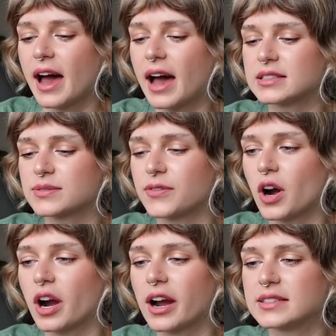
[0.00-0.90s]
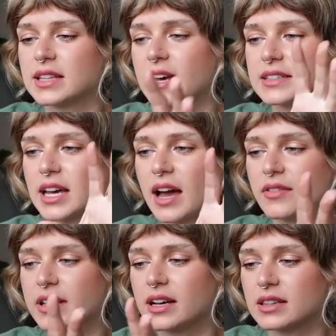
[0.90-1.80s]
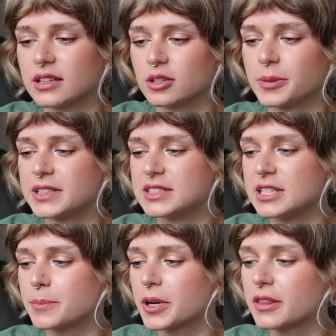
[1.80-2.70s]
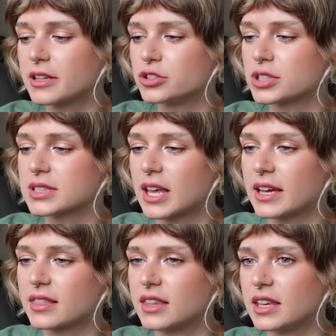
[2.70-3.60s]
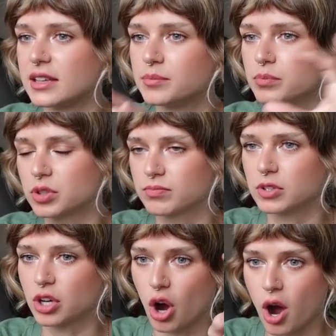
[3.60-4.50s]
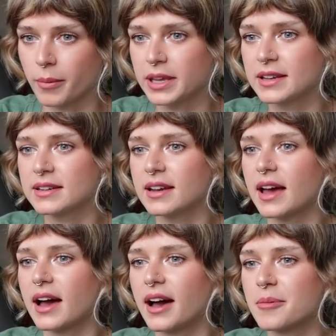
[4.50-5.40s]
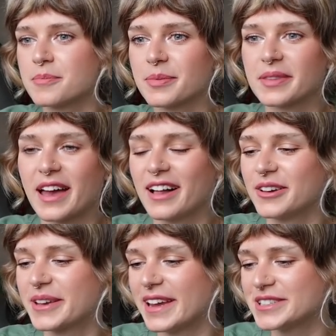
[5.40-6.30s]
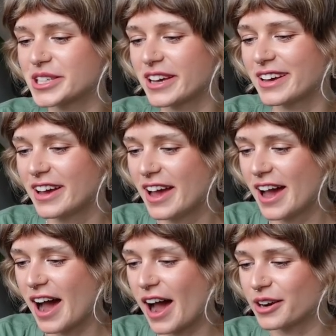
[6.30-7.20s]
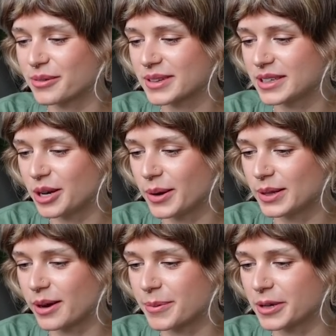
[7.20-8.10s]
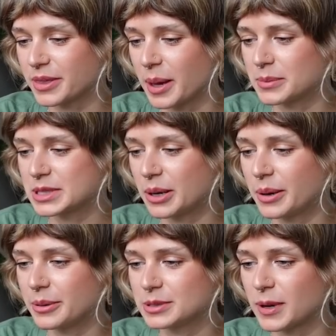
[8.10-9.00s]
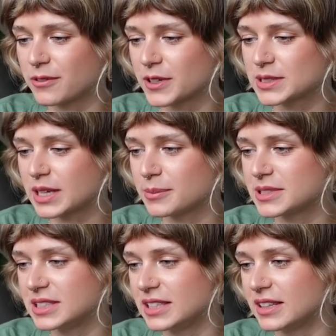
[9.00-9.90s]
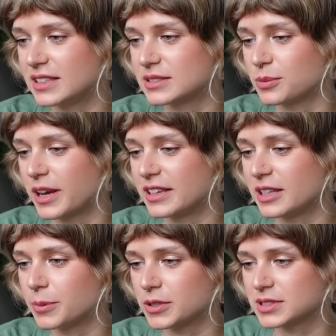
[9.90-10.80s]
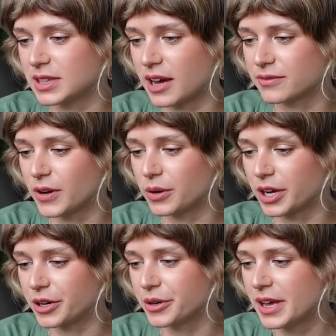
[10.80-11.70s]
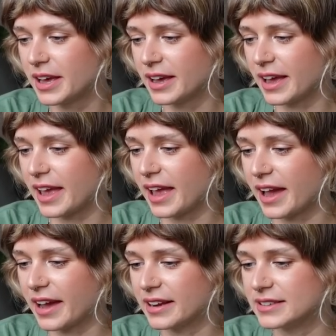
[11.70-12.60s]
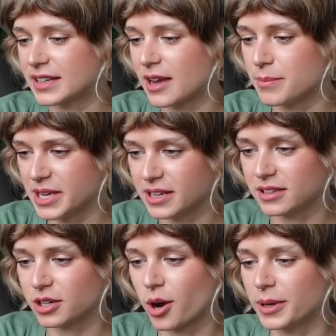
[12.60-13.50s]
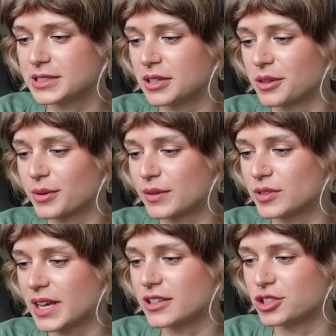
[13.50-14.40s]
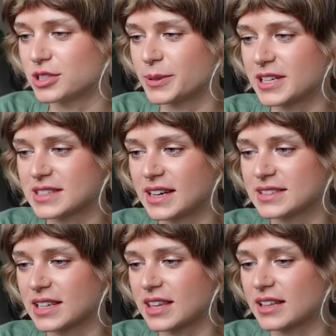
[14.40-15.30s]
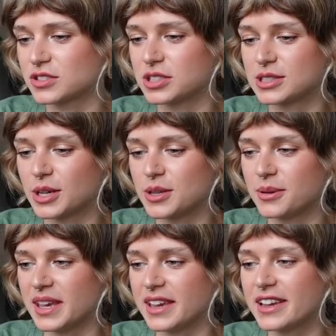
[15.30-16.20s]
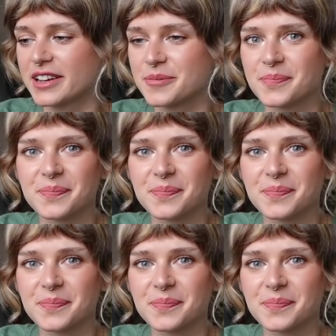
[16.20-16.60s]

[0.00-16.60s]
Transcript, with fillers: as far as like diving a little bit deeper than just like the common um, Alocasia, I don't really know a lot about them. So it was my first time seeing this when he posted that photo and I immediately commented on the ruffled edges because I was like, that's just so unique.